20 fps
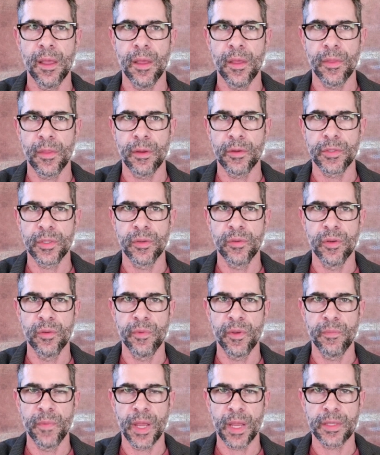There's a group
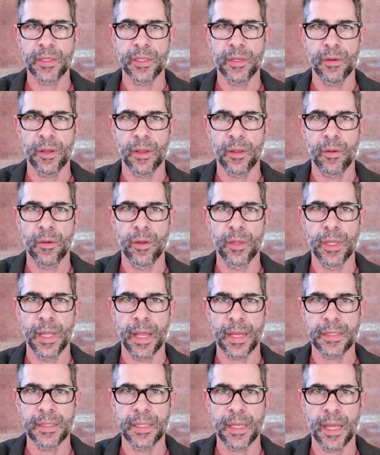of bacteria called
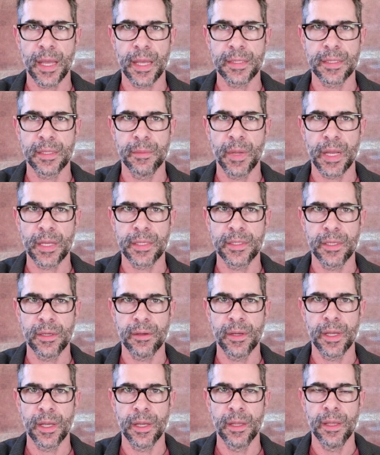lactic acid
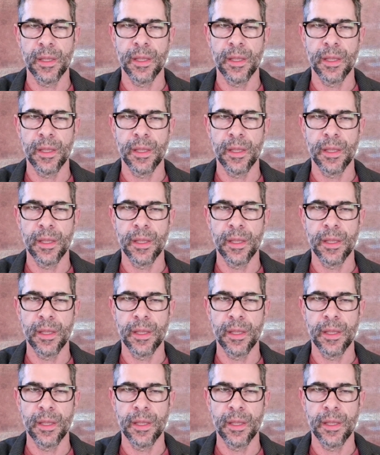bacteria.